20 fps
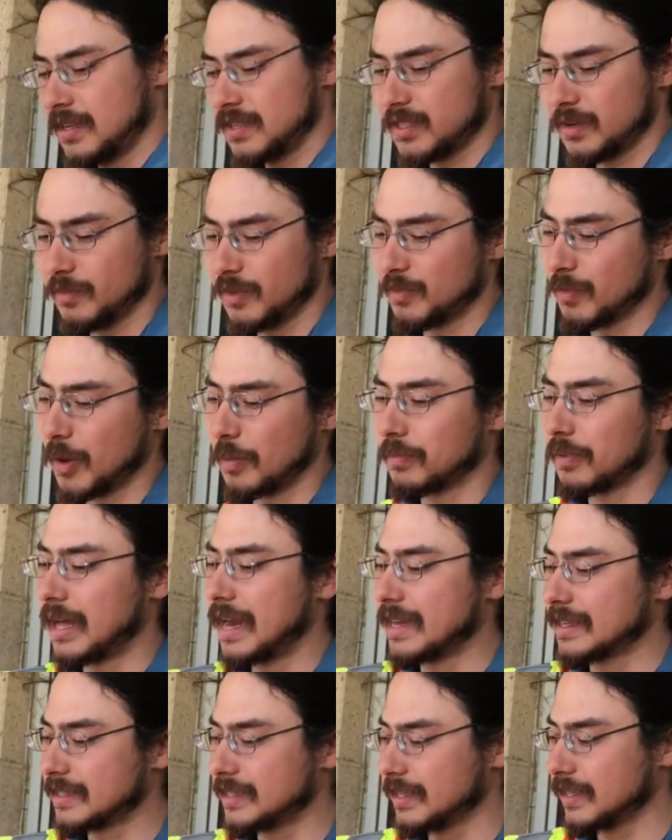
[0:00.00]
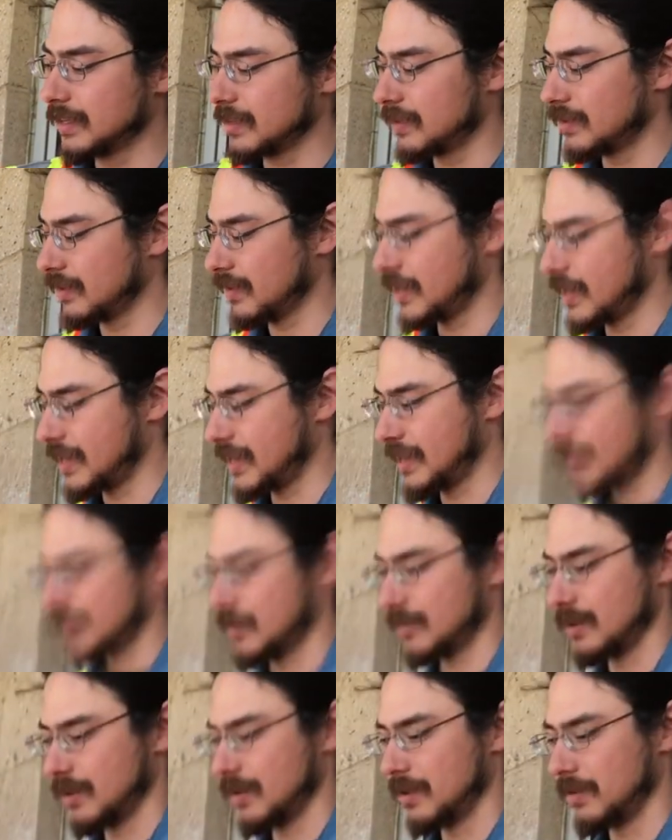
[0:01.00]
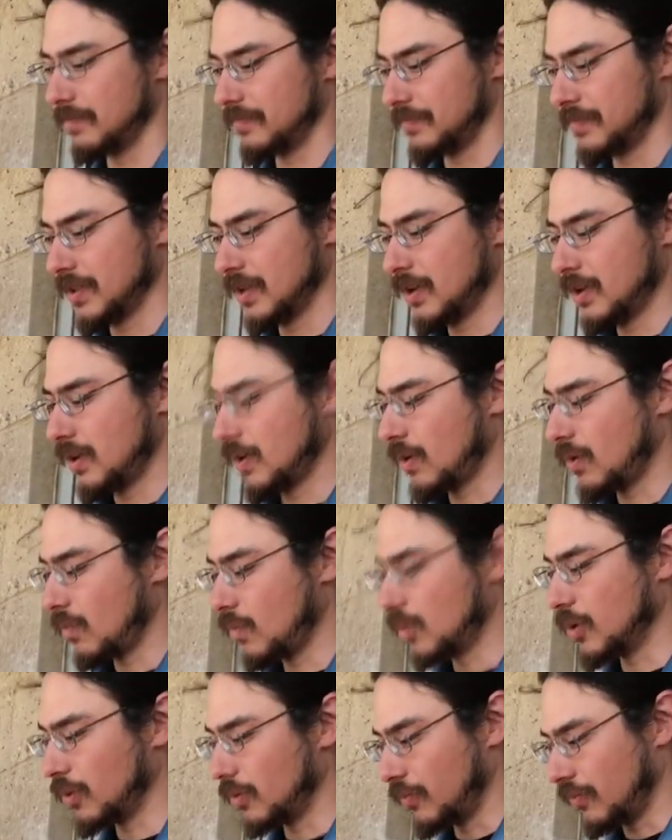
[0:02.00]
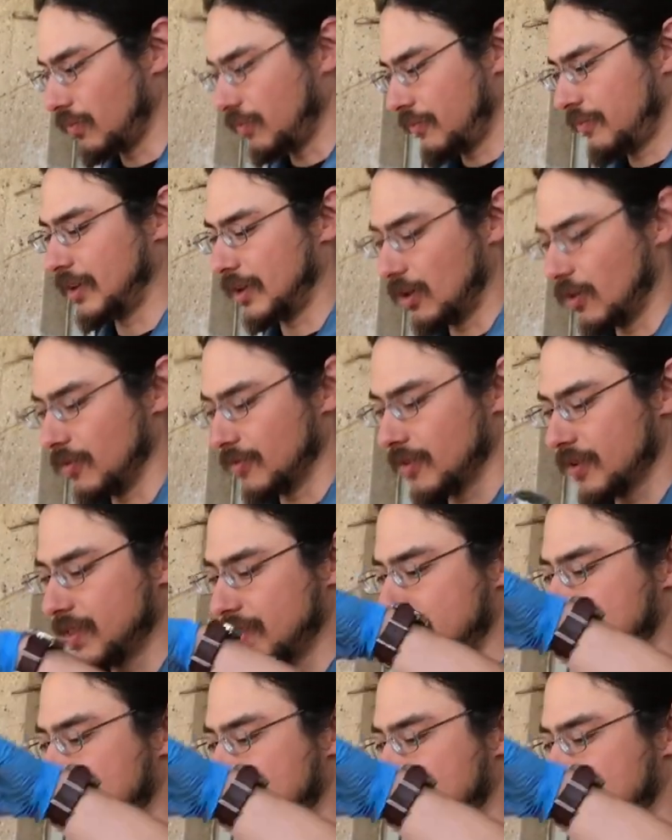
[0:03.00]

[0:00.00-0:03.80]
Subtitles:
Some of them are plastic and will fit over.